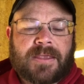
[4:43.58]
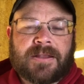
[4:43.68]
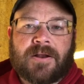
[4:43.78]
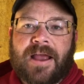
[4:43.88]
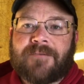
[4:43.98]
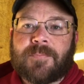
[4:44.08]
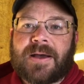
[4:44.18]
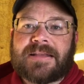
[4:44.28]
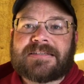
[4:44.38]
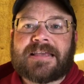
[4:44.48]

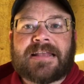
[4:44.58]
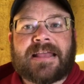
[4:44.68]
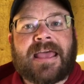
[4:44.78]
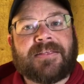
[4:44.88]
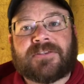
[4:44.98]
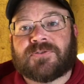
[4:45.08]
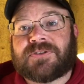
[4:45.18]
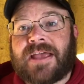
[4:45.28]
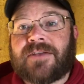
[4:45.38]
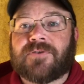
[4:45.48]
everybody's saying that, hey, these are
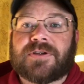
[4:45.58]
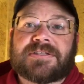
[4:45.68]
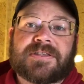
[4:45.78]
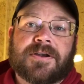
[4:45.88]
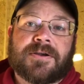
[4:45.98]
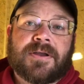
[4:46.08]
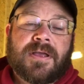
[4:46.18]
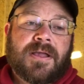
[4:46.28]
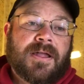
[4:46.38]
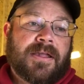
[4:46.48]
dangerous. They're
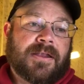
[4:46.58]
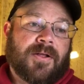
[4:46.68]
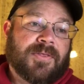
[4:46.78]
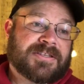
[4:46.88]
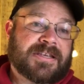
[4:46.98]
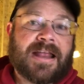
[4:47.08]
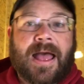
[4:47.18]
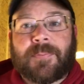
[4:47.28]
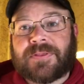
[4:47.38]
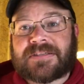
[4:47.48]
this could
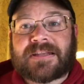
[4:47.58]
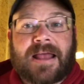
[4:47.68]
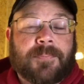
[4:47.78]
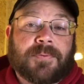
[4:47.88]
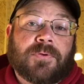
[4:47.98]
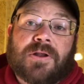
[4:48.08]
happen. This could happen.